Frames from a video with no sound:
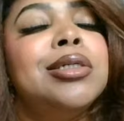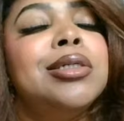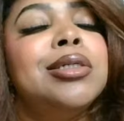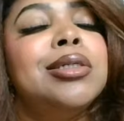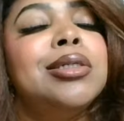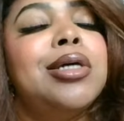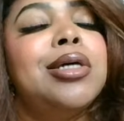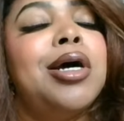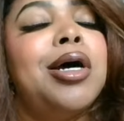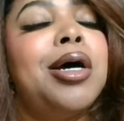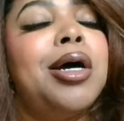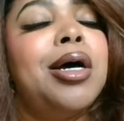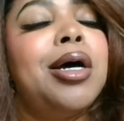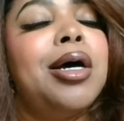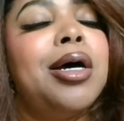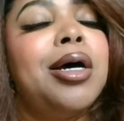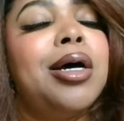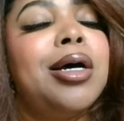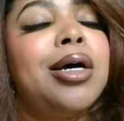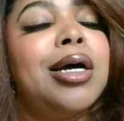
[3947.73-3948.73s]

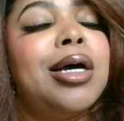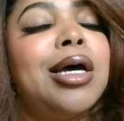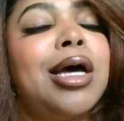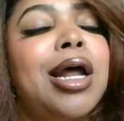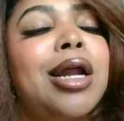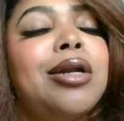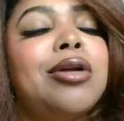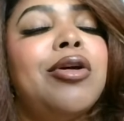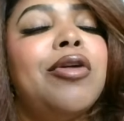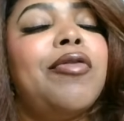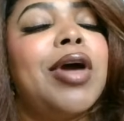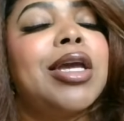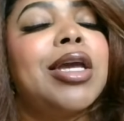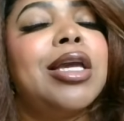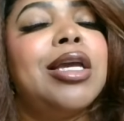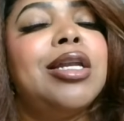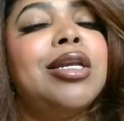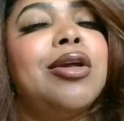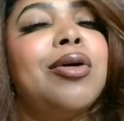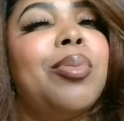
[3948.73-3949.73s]
I don't know if I can
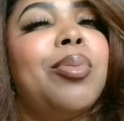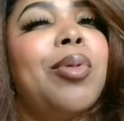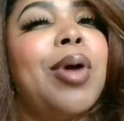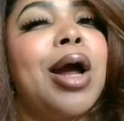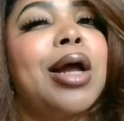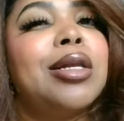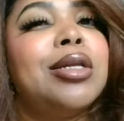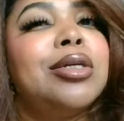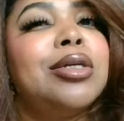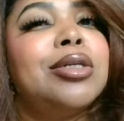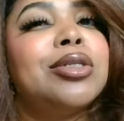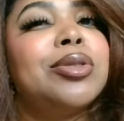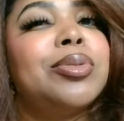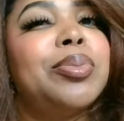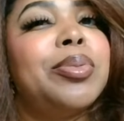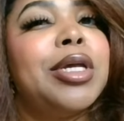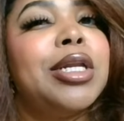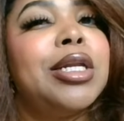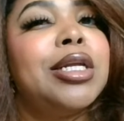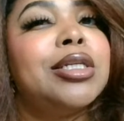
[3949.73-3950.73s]
eat enough broccoli or
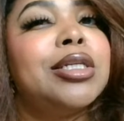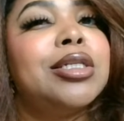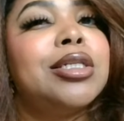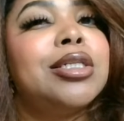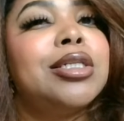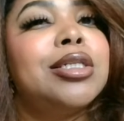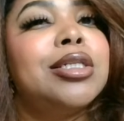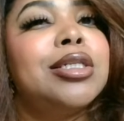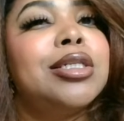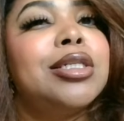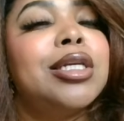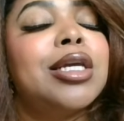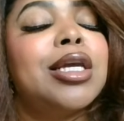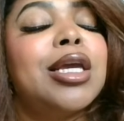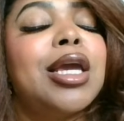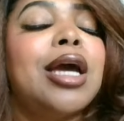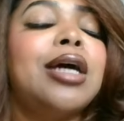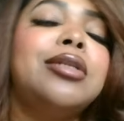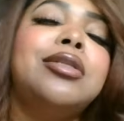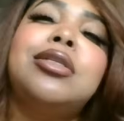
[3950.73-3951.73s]
spinach to
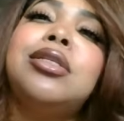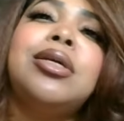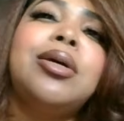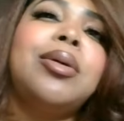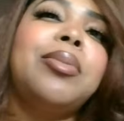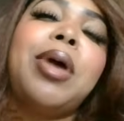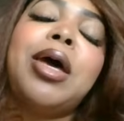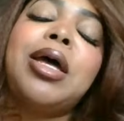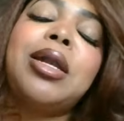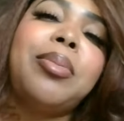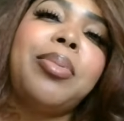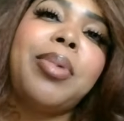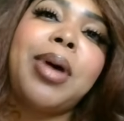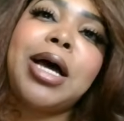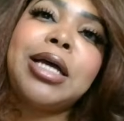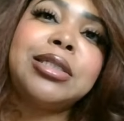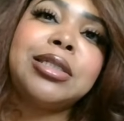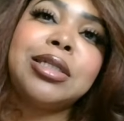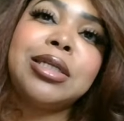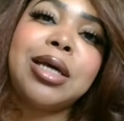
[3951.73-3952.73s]
counter the amount of
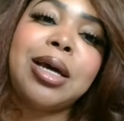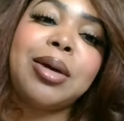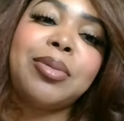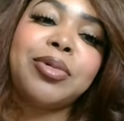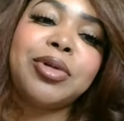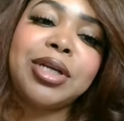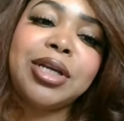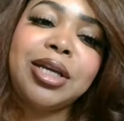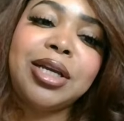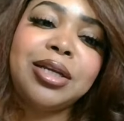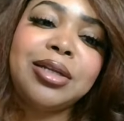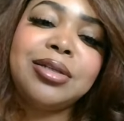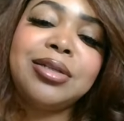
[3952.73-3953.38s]
pasta I want to eat.